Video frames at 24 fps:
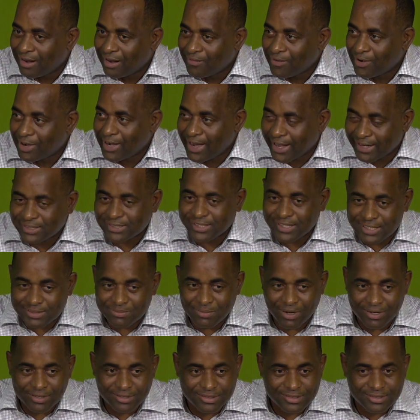for the next 6
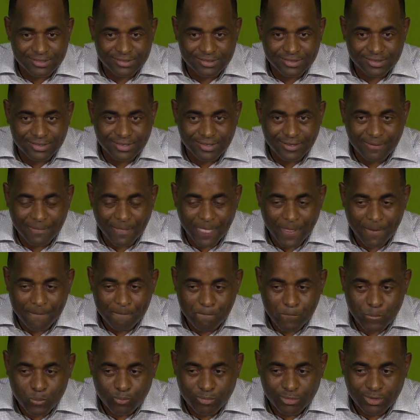months.
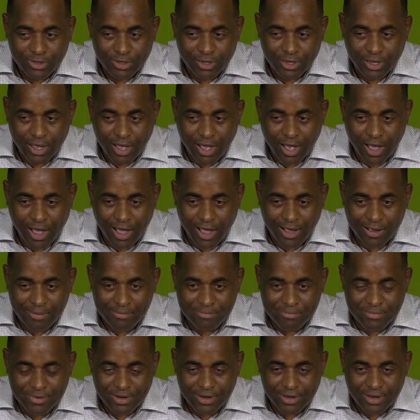
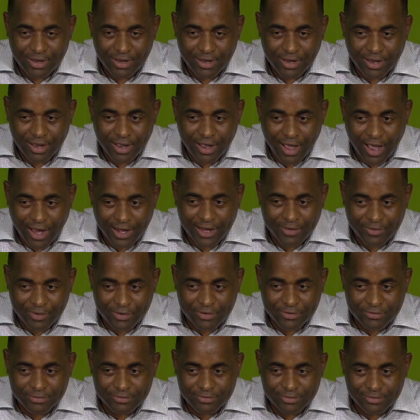And
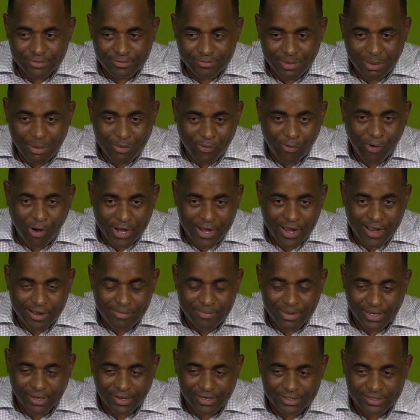even maybe for a year,
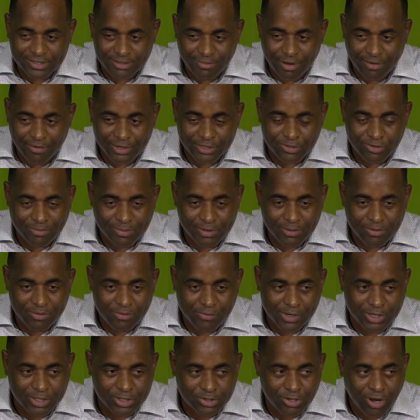because some of us
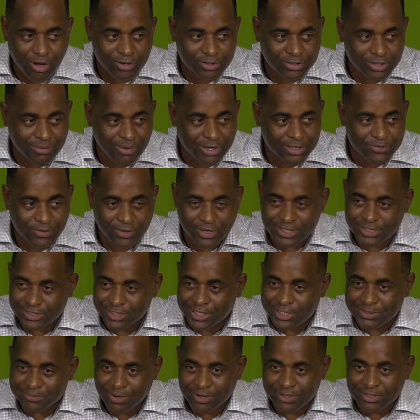will stock so much for the
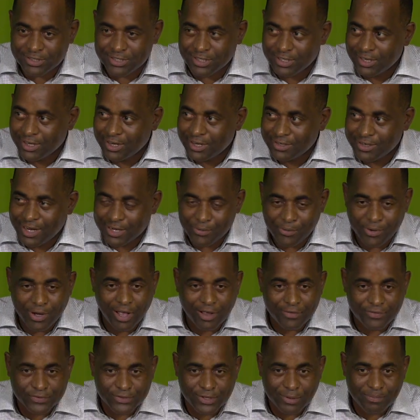6 months that we'll
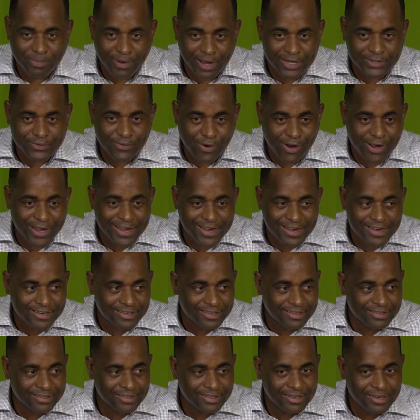have supplies for a year.
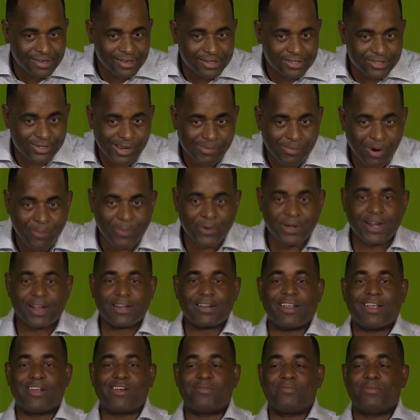So I'm hoping
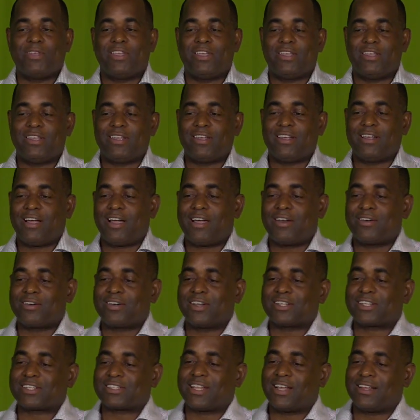that there will be an
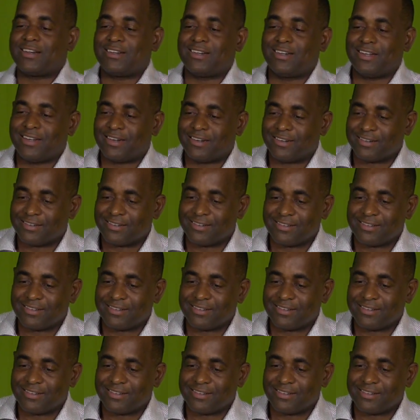understanding